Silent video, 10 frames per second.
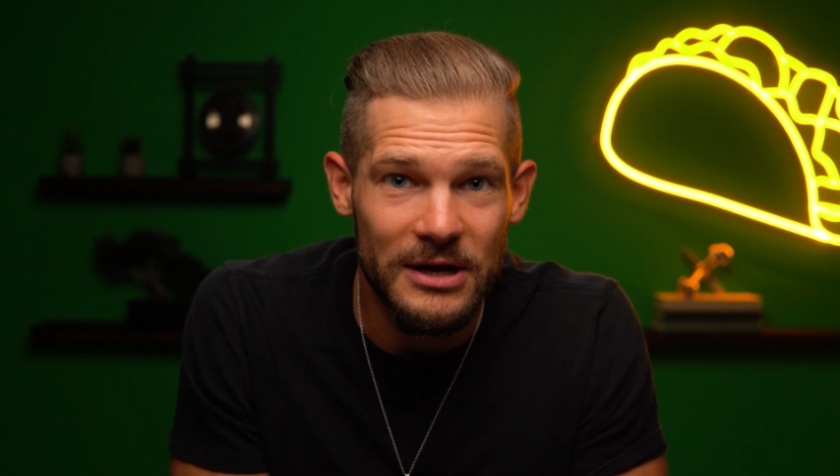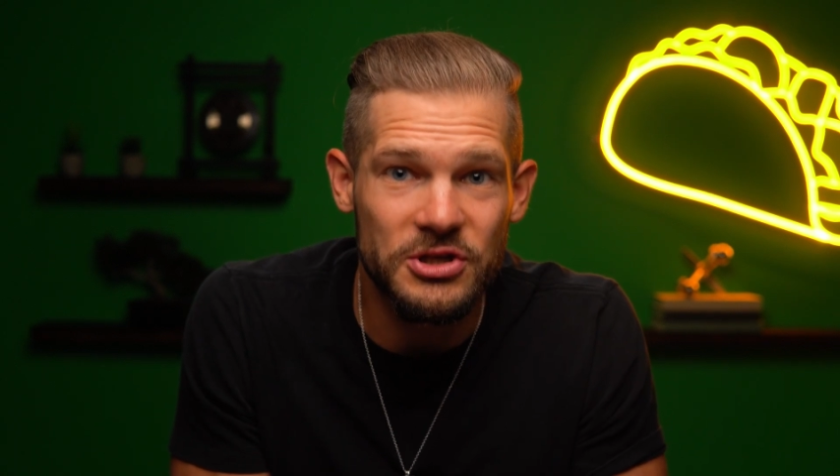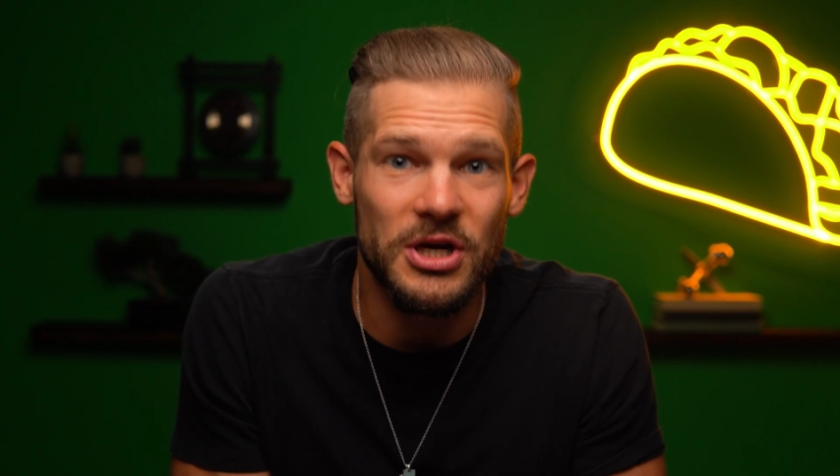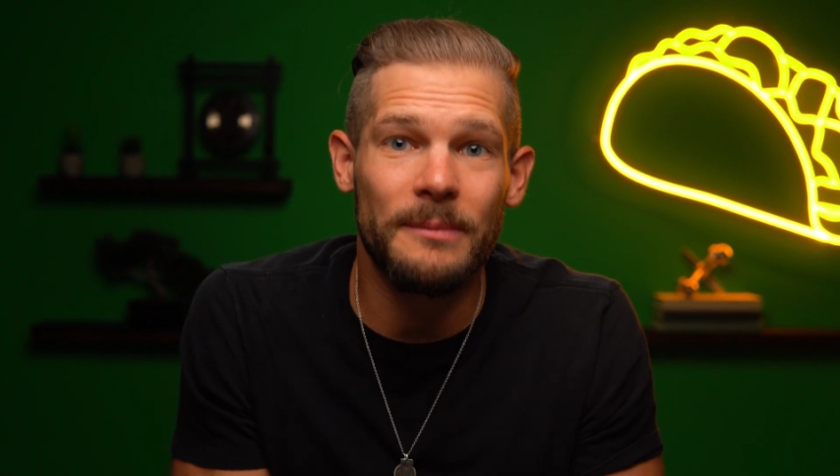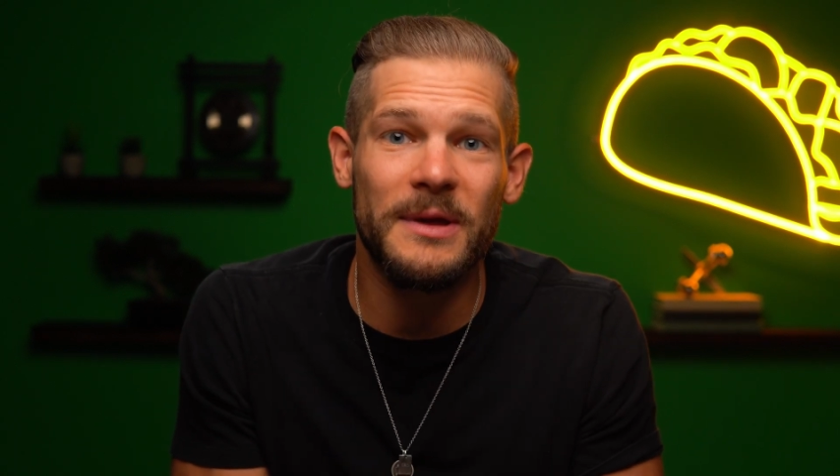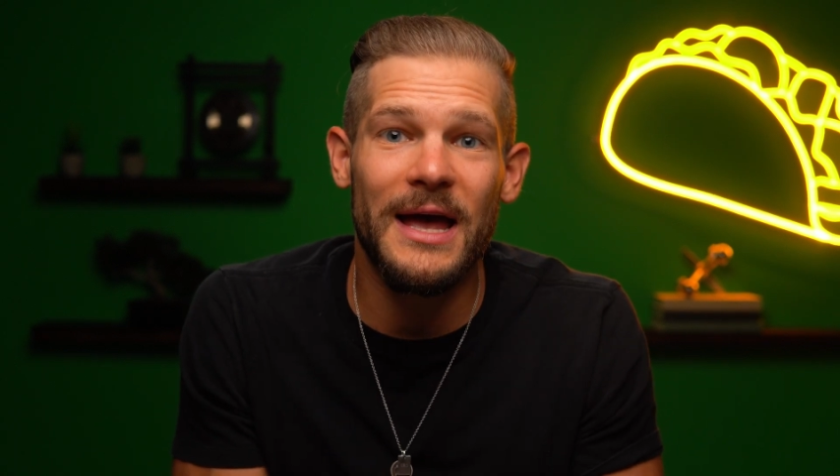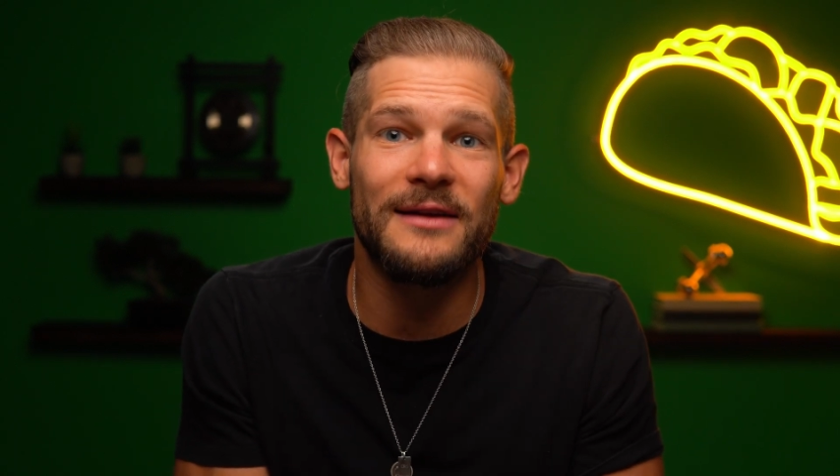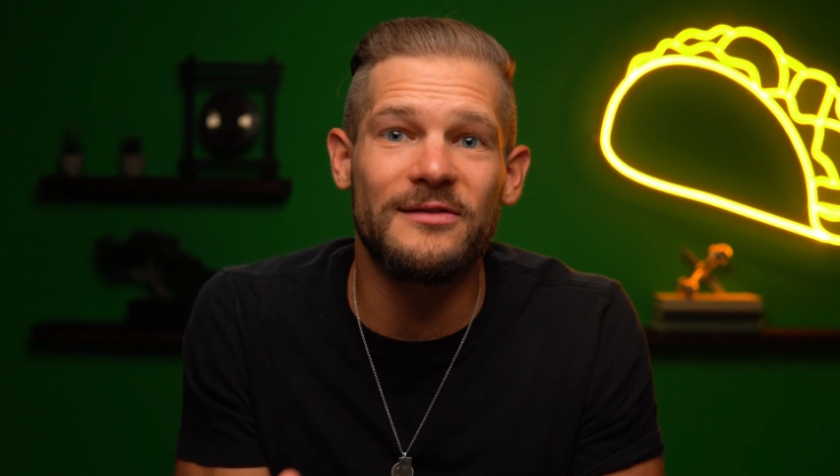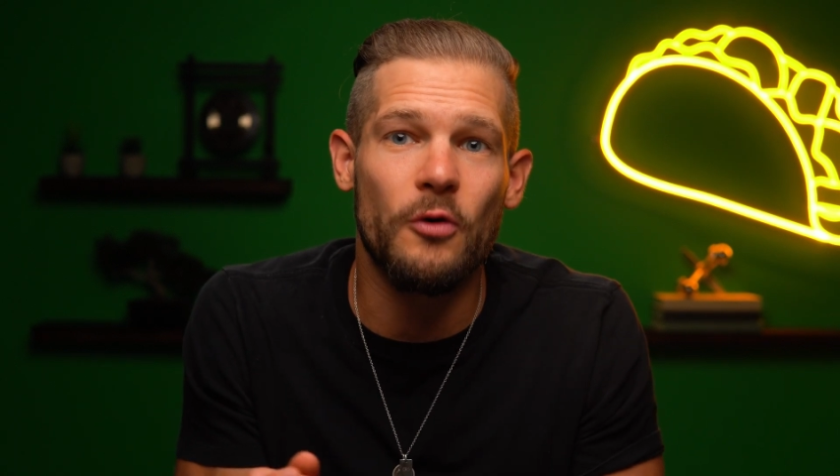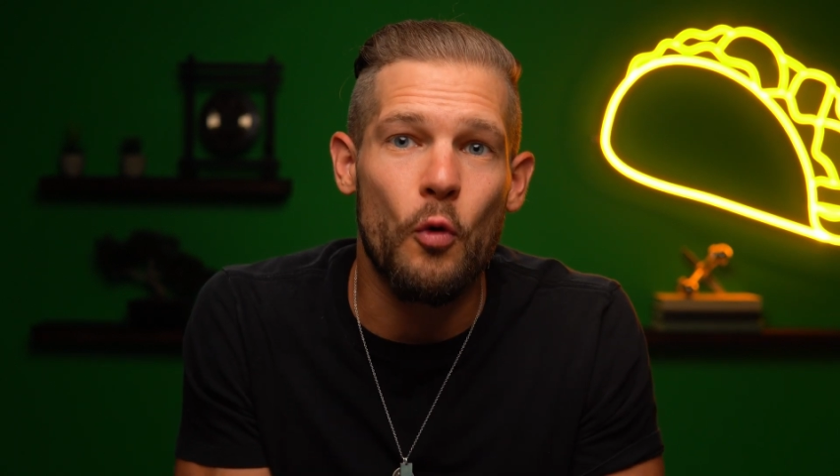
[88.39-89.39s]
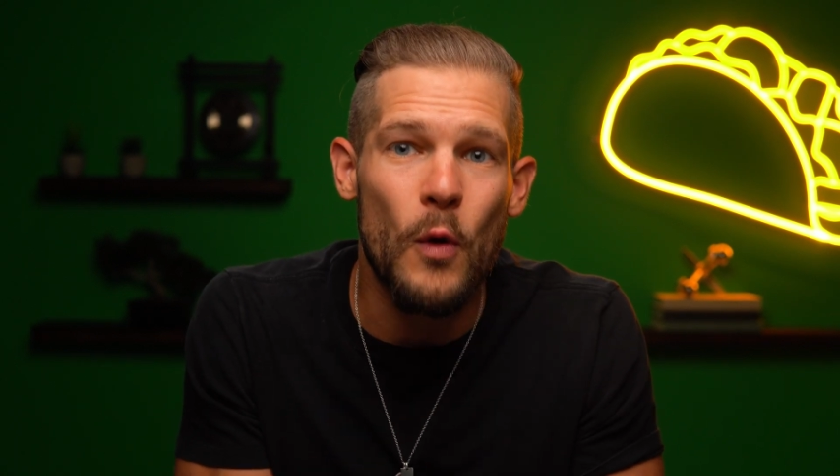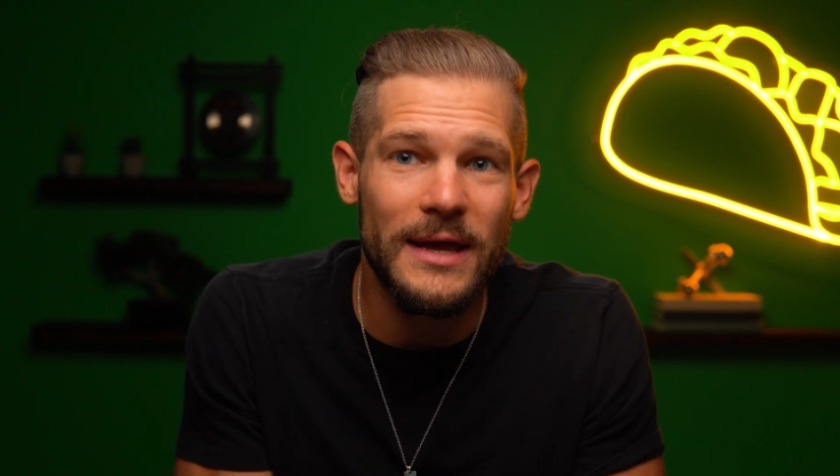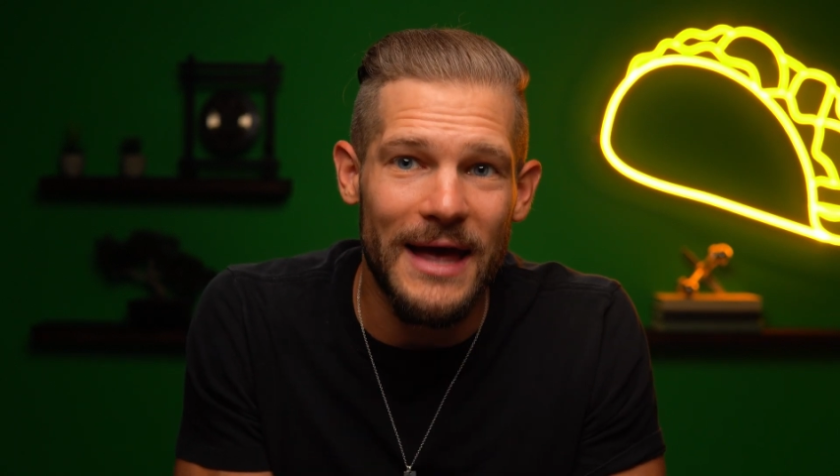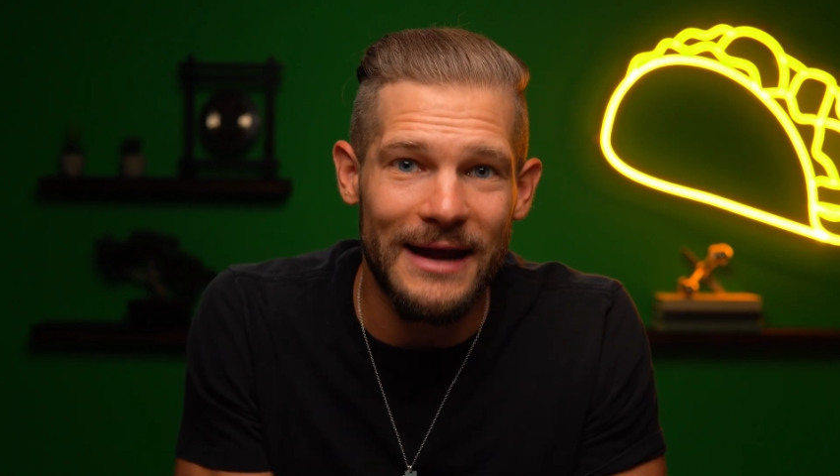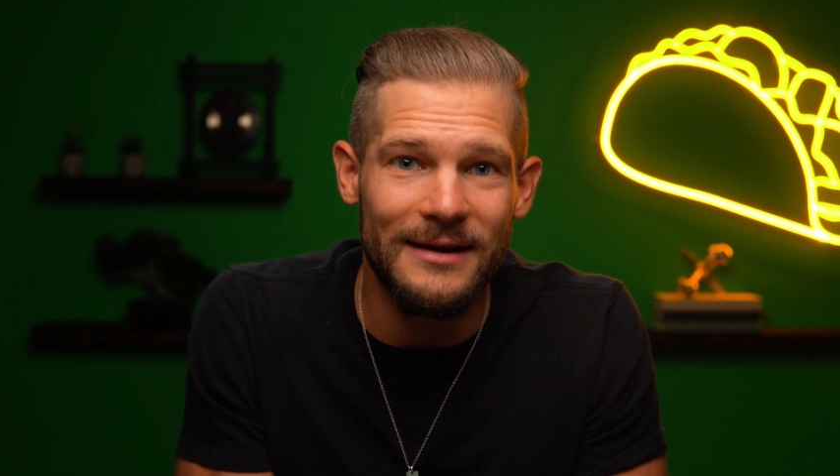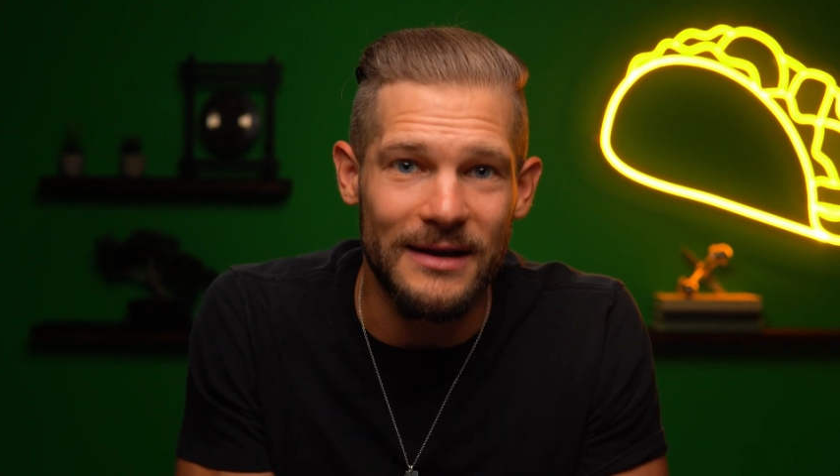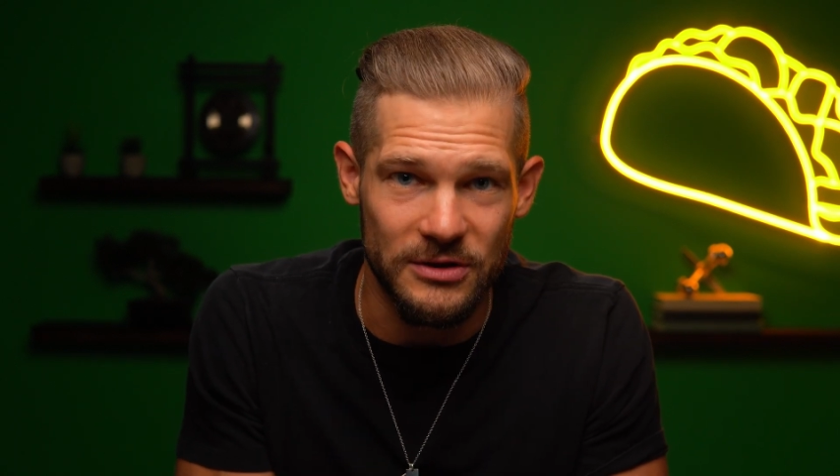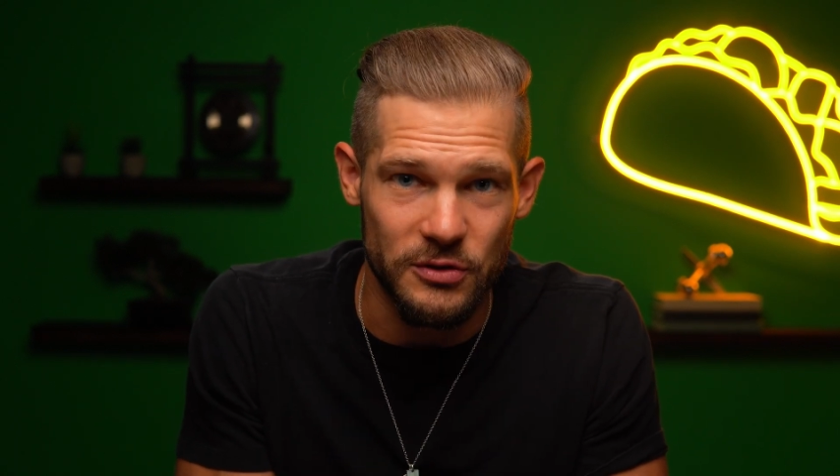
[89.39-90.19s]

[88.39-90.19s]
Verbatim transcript: ChopCast's quick editing